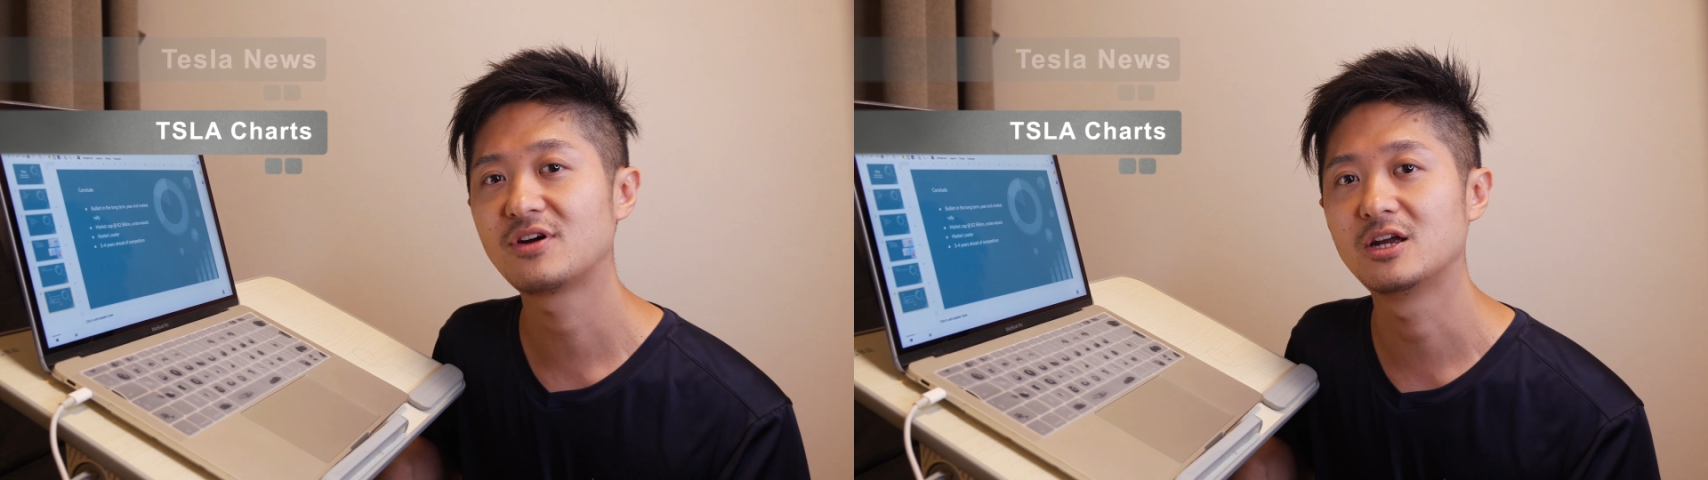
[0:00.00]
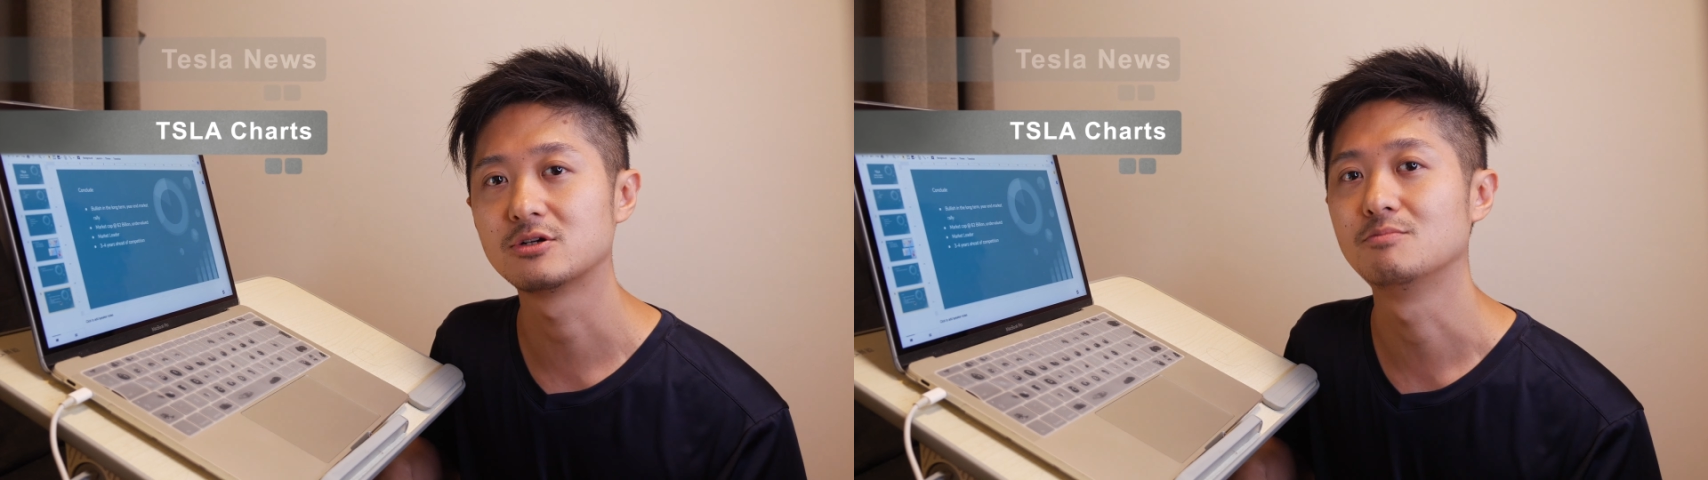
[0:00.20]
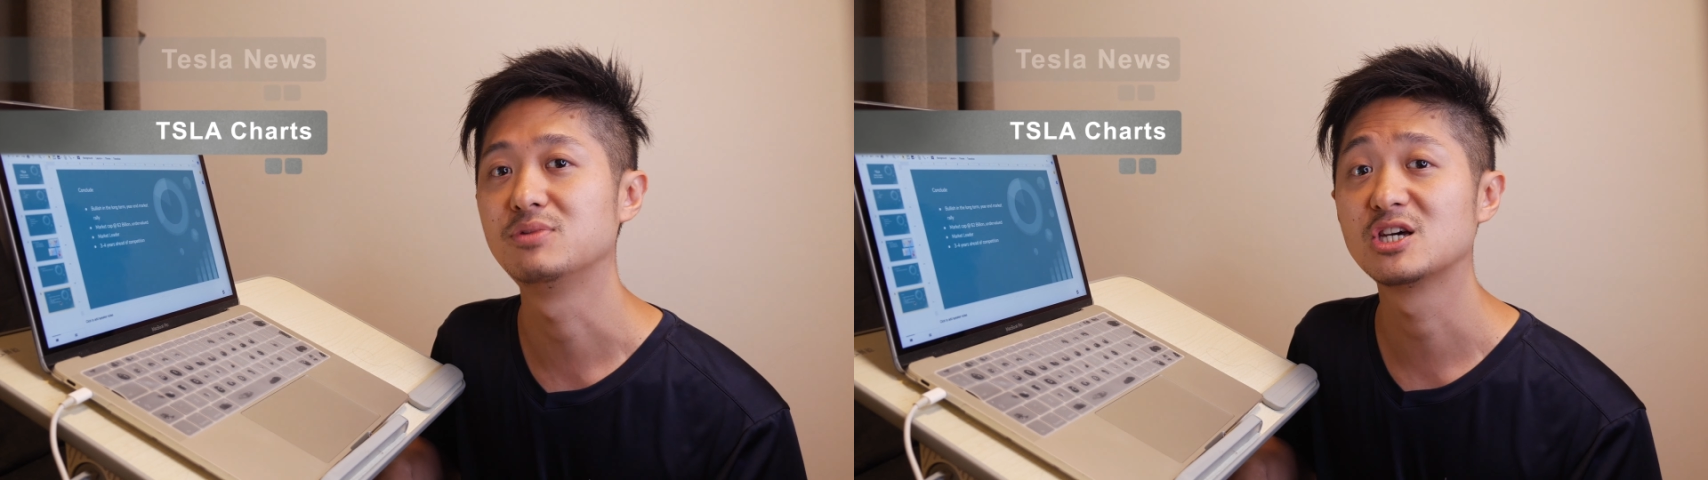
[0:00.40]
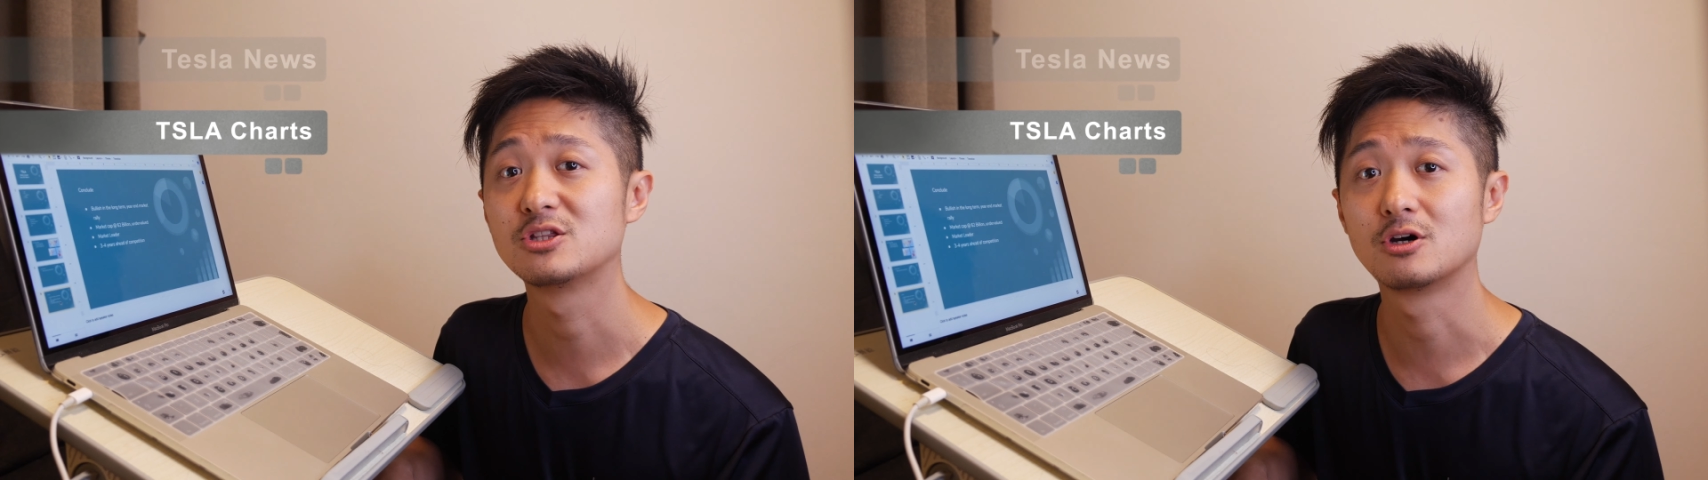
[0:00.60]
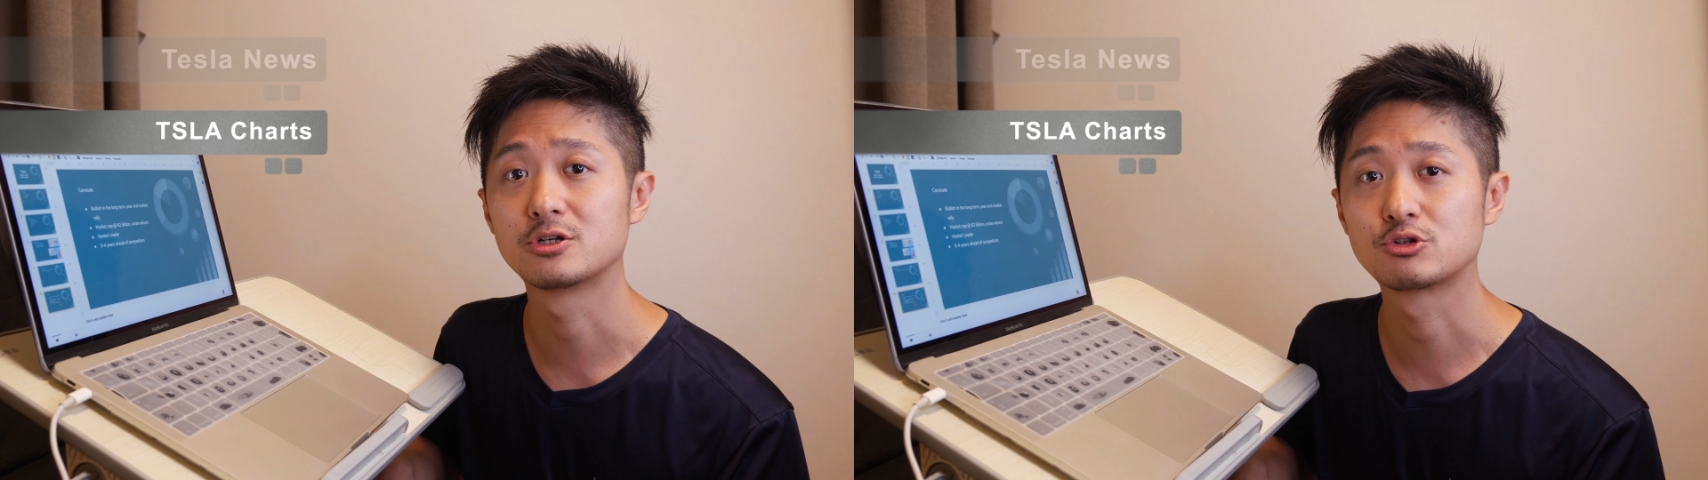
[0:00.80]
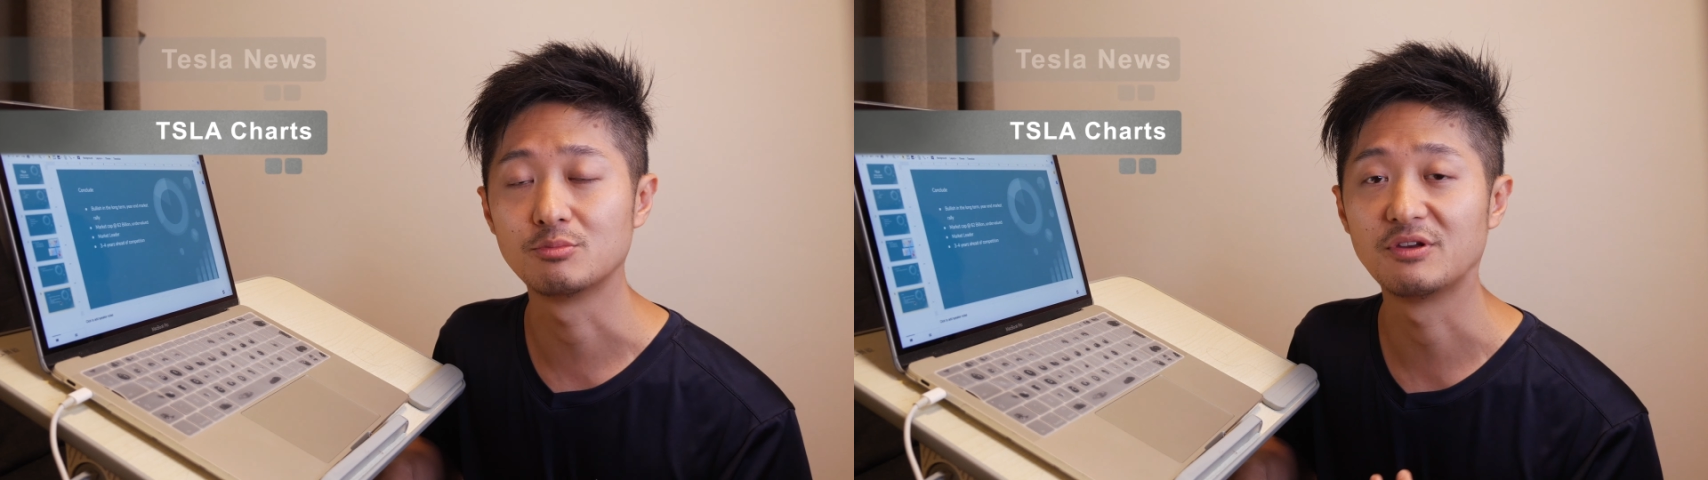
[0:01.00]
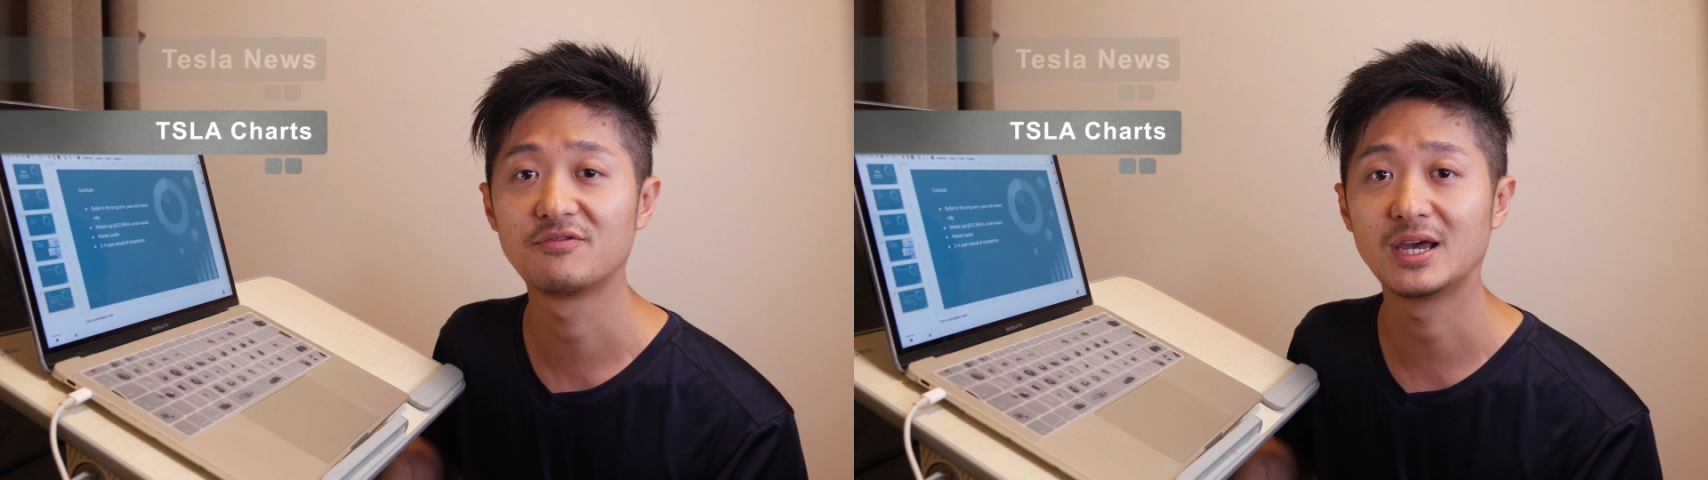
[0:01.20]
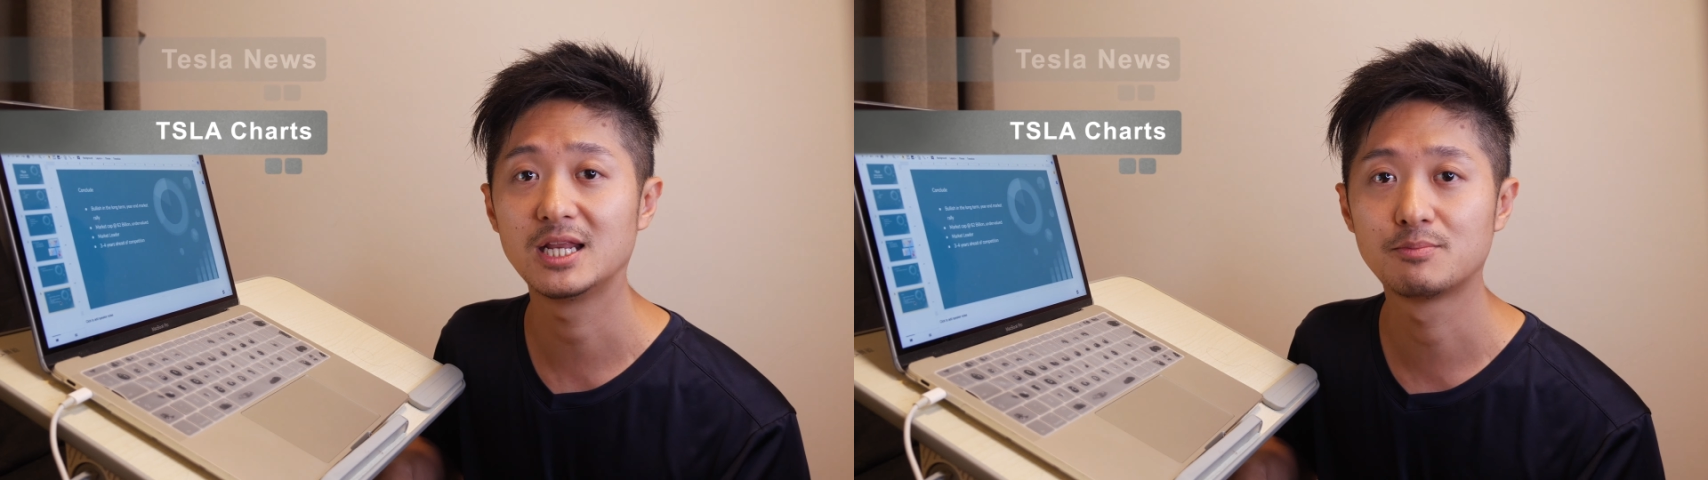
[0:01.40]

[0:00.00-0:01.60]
$500 billion to be fairly